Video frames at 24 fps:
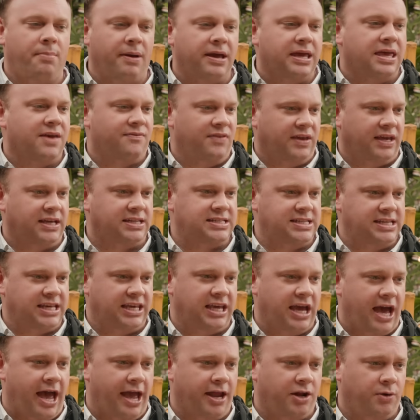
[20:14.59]
by giving it
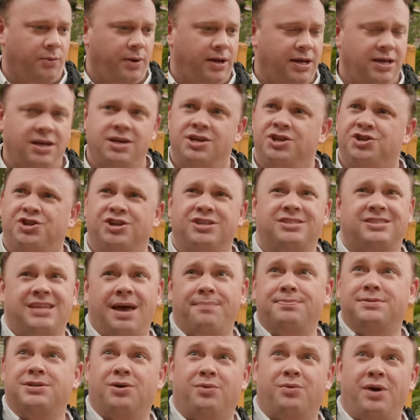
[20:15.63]
Tiki Hideaway, just
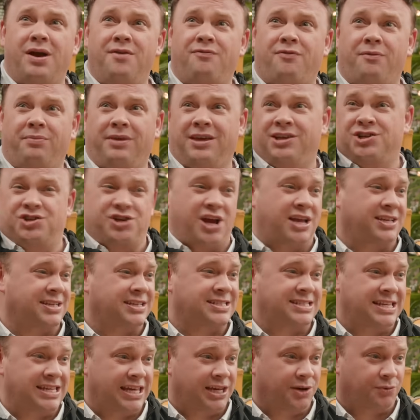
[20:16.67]
steps away from the Enchanted
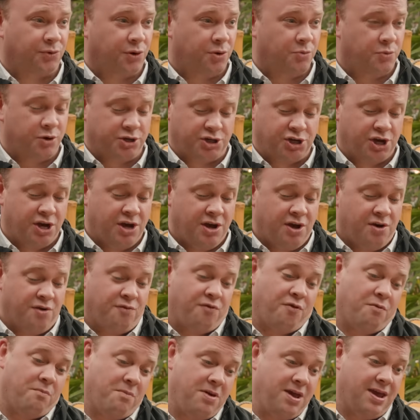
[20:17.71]
Tiki Room, which
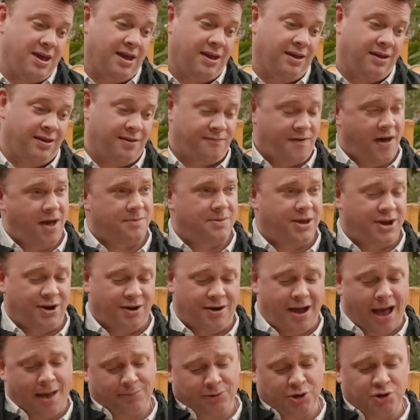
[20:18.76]
for me, if I'm
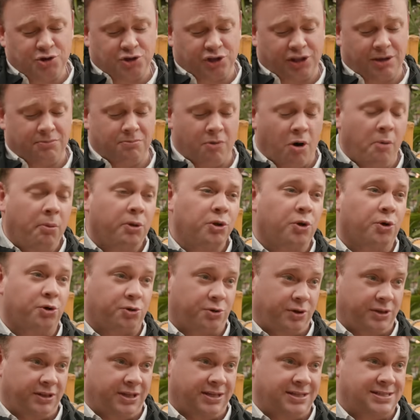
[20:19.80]
here, I'm usually mobile
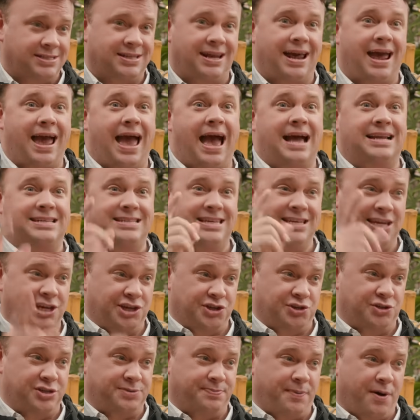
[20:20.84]
ordering this at Tiki
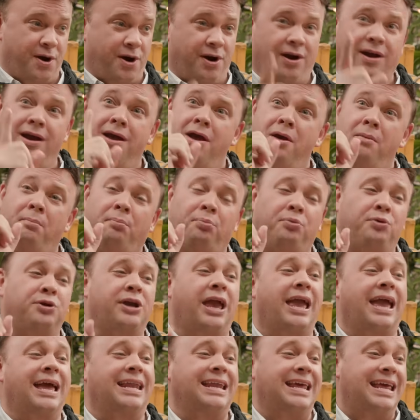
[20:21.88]
Juice Bar,
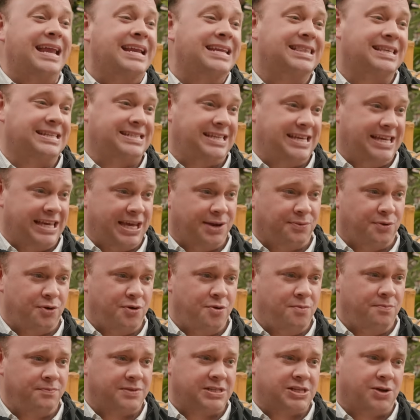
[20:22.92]
bringing it into the Tiki
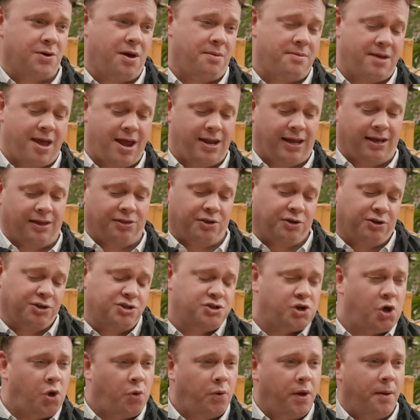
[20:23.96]
Room, so I'm getting a little
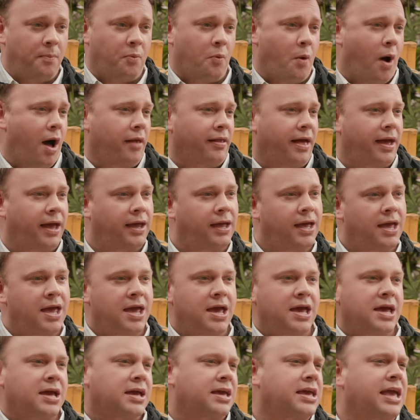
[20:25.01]
Dole Whip while I
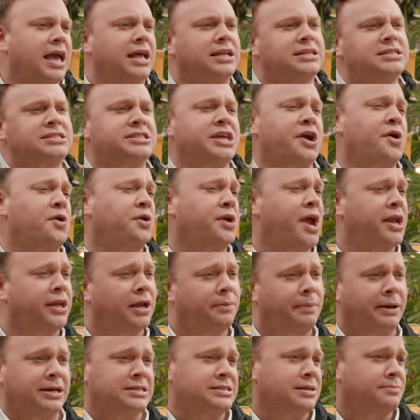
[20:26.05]
get
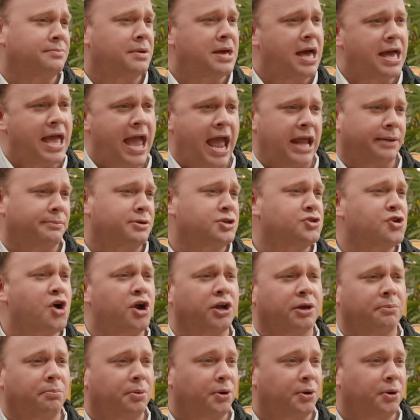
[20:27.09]
serenaded by some animatronic